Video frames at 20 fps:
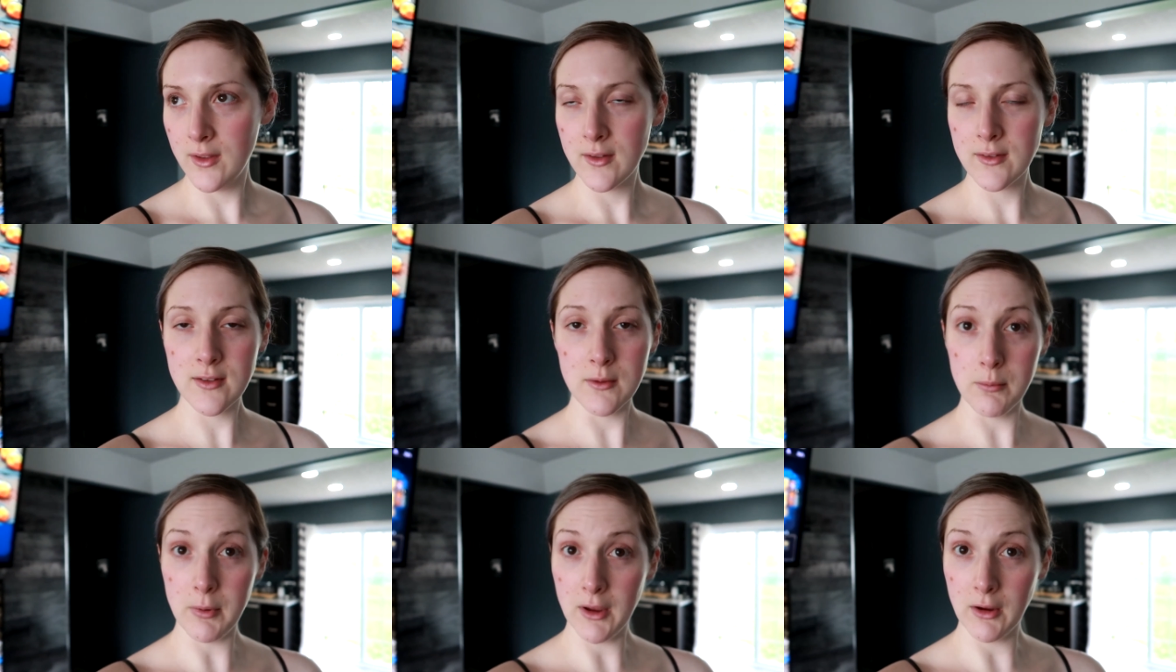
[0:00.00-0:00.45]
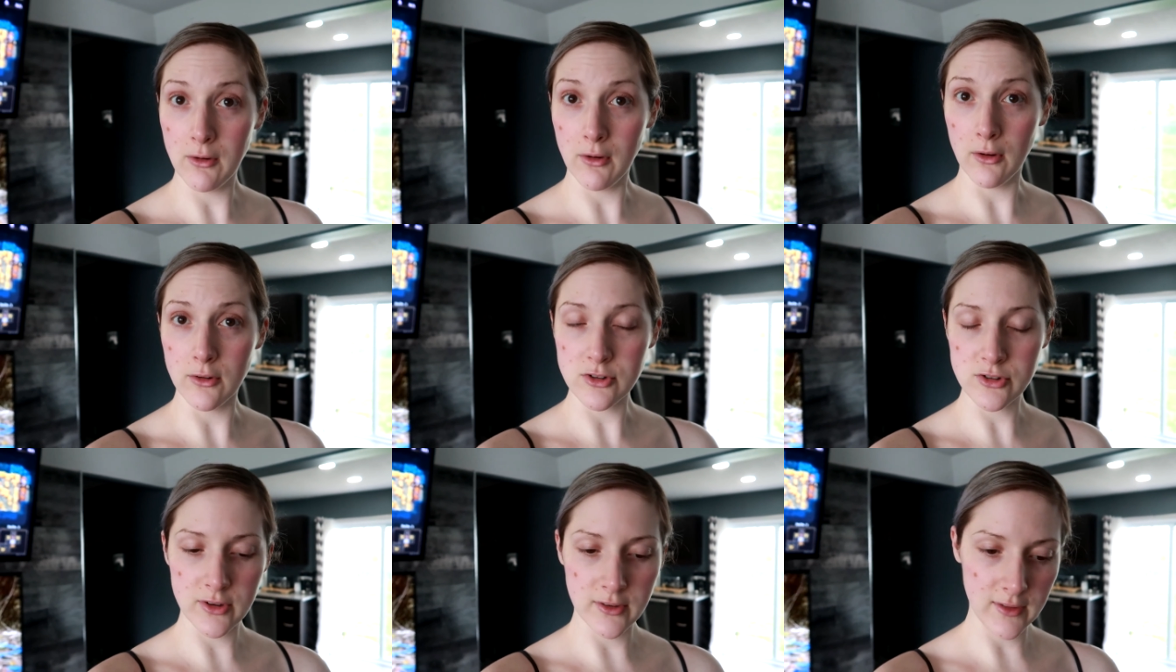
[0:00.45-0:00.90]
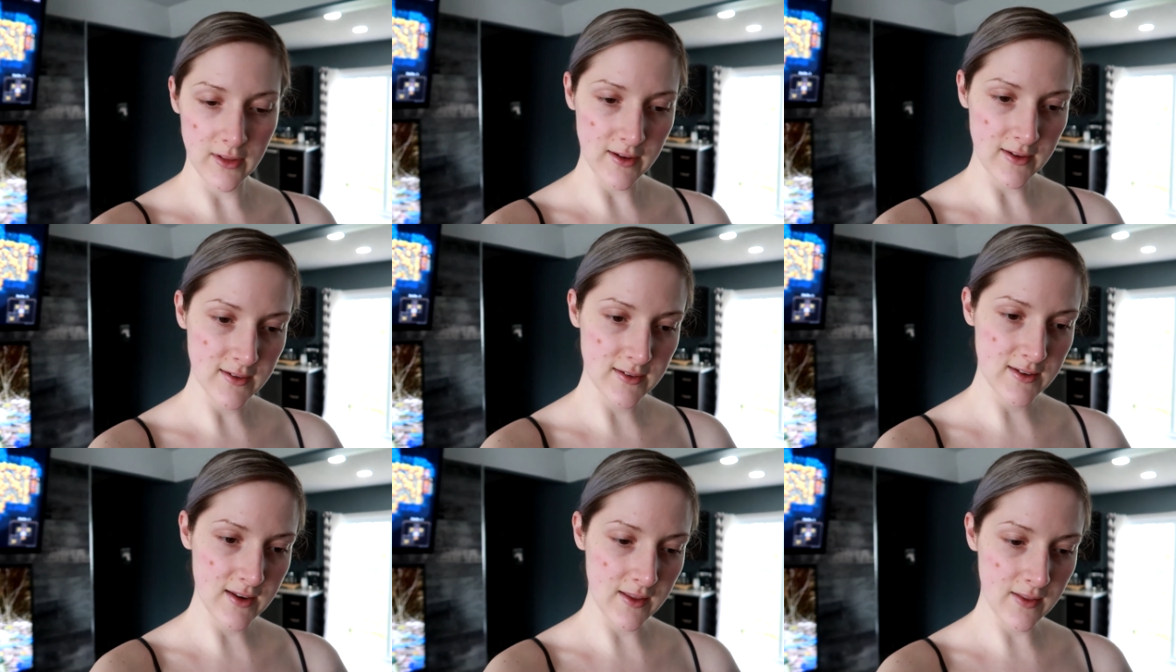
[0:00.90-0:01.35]
It's a big grocery
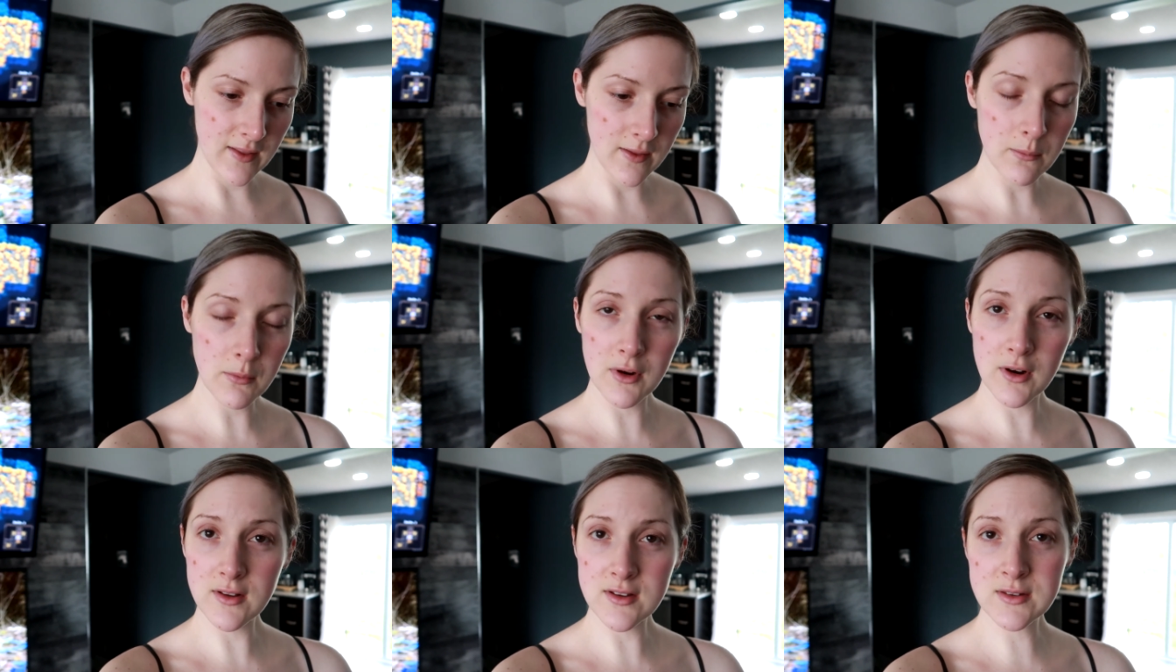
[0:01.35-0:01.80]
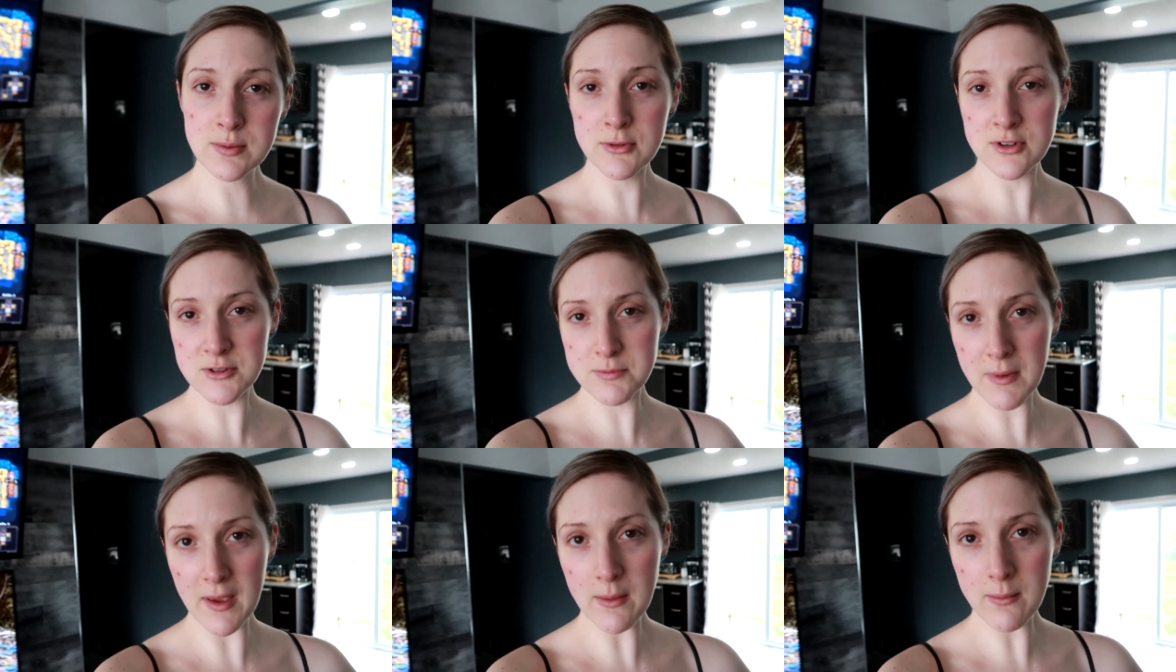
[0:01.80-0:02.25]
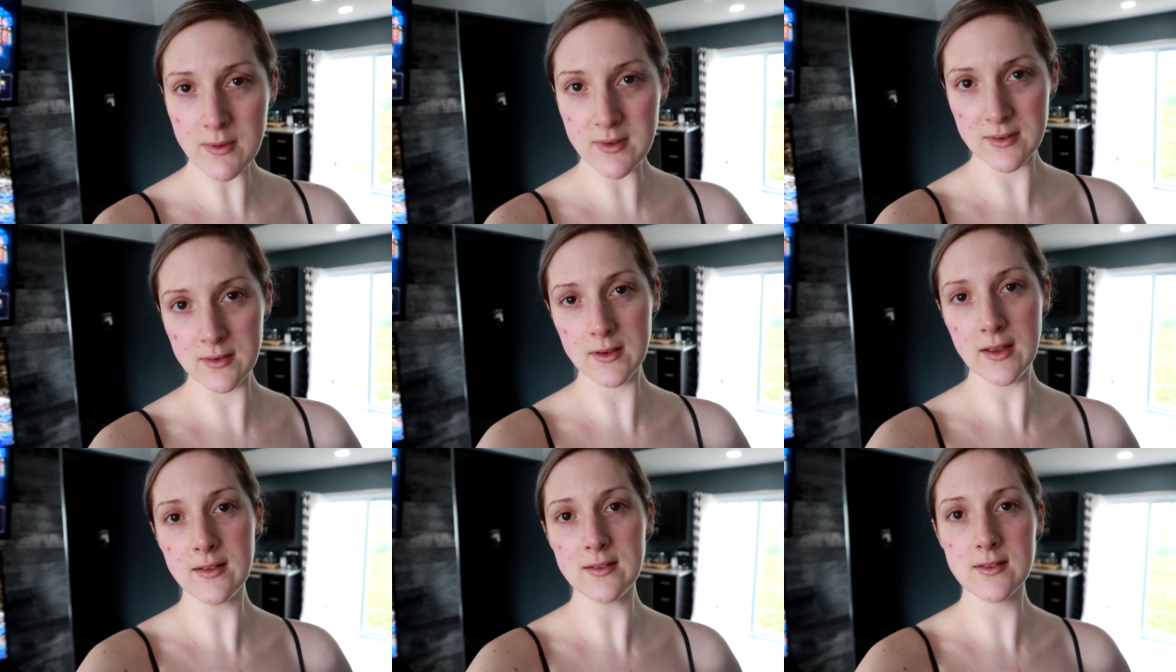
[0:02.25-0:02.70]
list. And then we're gonna smush
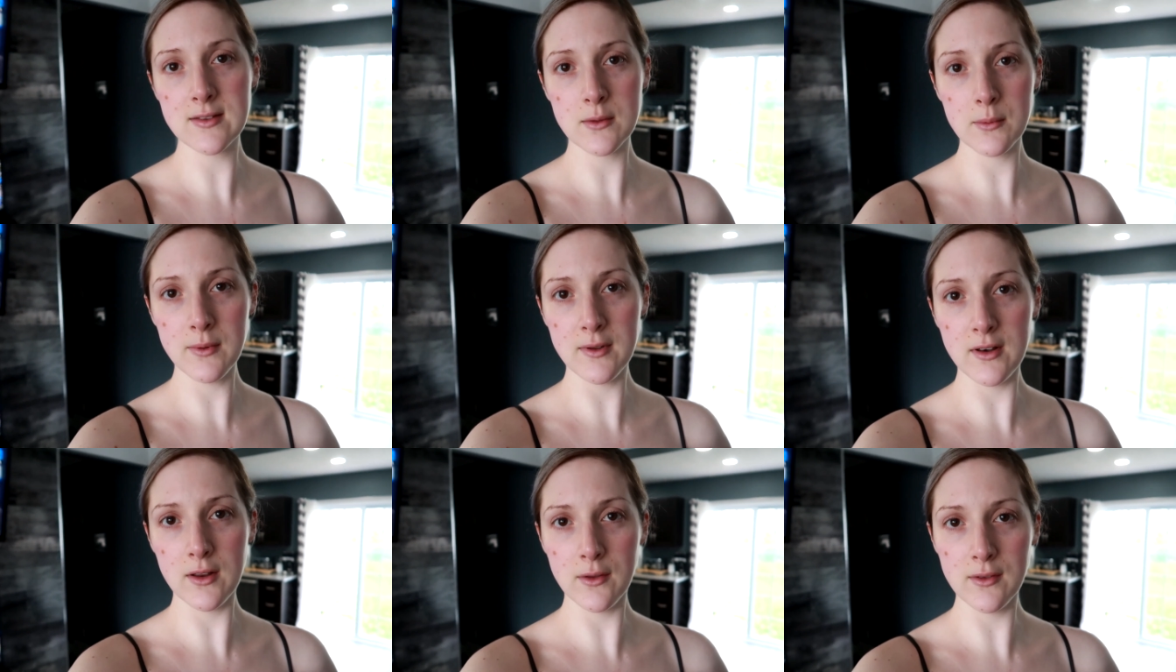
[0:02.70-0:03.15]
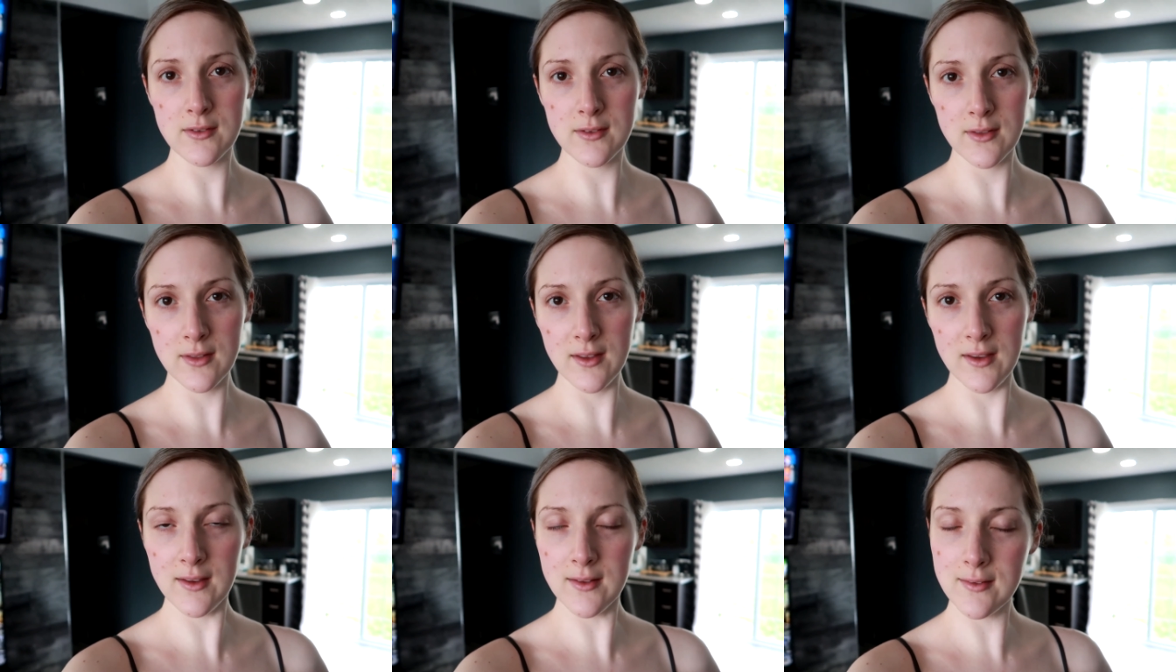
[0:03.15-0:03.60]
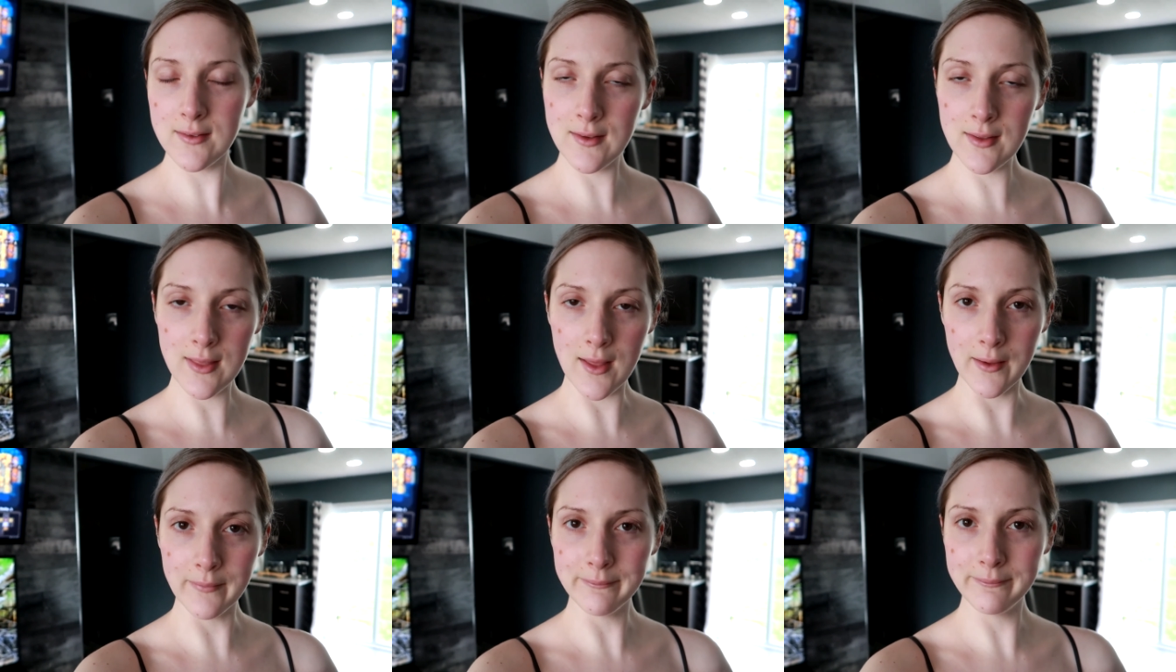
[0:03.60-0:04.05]
babies against the window so they can
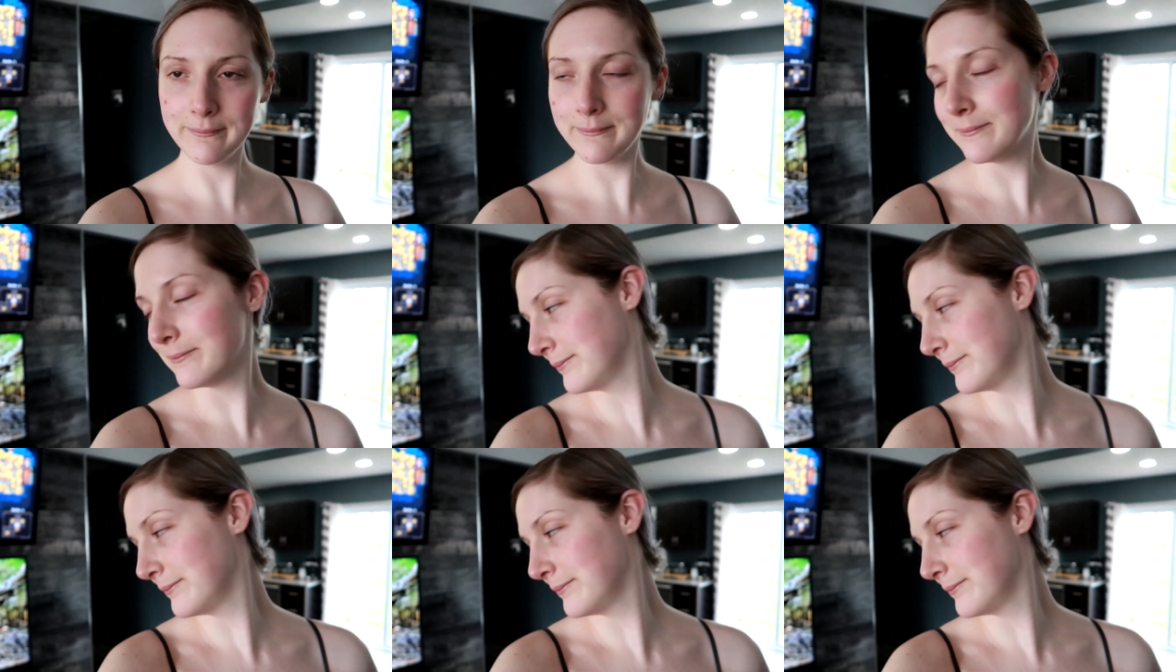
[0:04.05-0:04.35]
see them.